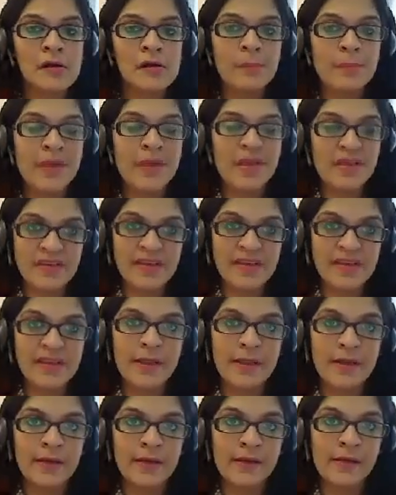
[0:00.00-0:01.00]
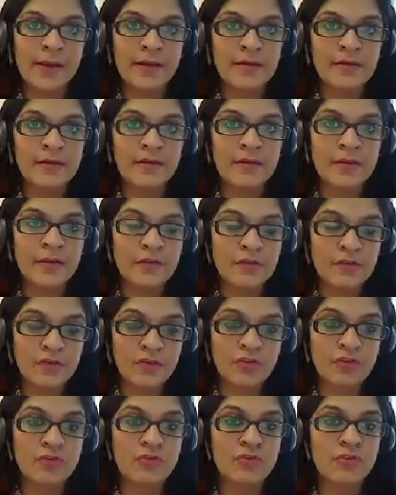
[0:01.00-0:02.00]
Basically, an accredited
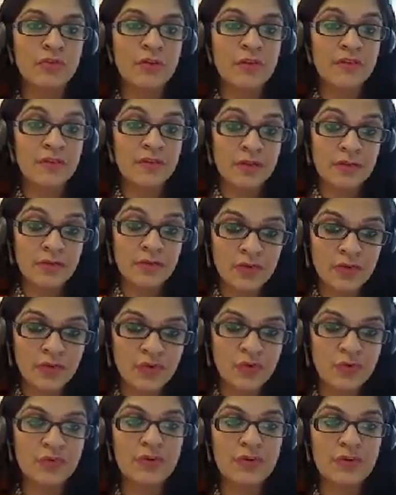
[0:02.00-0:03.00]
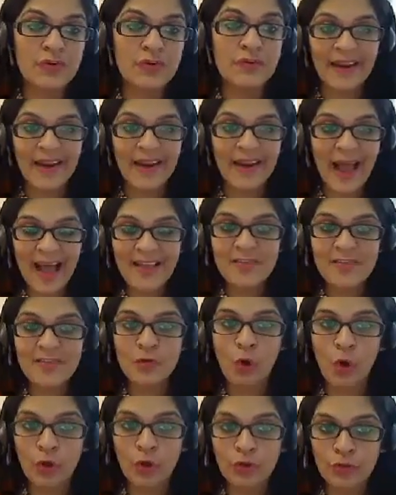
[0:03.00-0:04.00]
institution is an institution that has
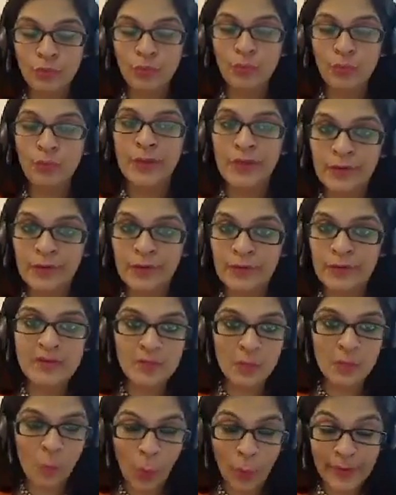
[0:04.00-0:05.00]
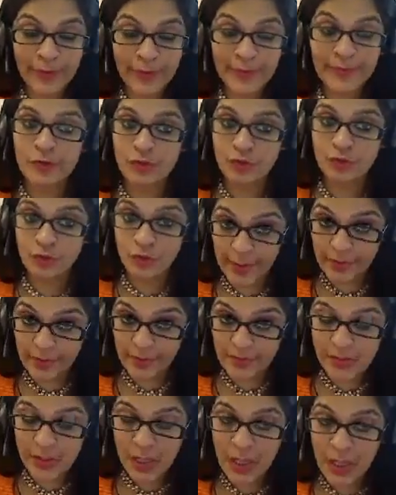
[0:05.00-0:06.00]
gone through rigorous quality checks